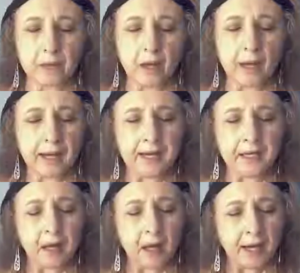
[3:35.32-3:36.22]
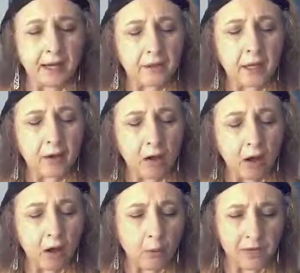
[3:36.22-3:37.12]
I not
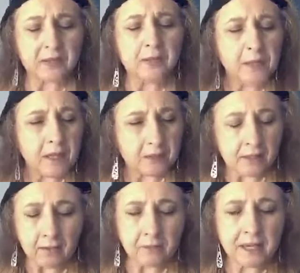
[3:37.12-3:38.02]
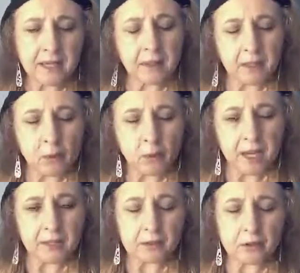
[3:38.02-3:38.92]
always, because I have many, many
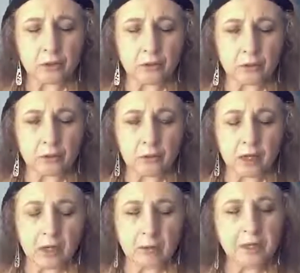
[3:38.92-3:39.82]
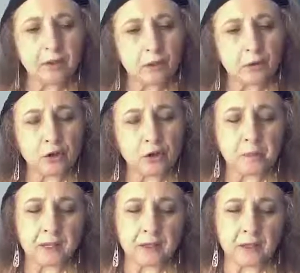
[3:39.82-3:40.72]
ways to meet the group
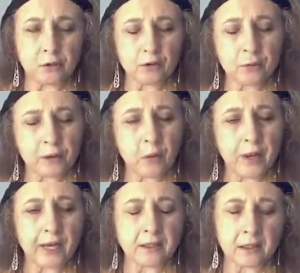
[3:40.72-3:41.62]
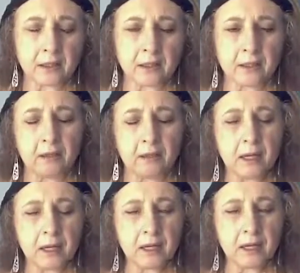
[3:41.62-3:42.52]
and get the group acquainted and
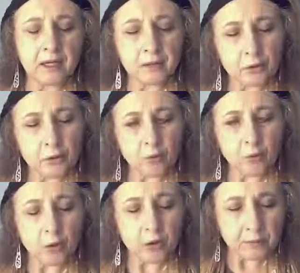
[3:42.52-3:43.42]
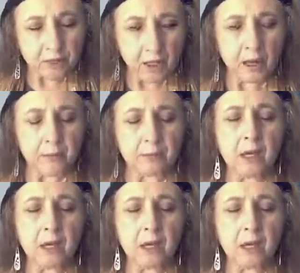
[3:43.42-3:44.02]
get the group warmed up.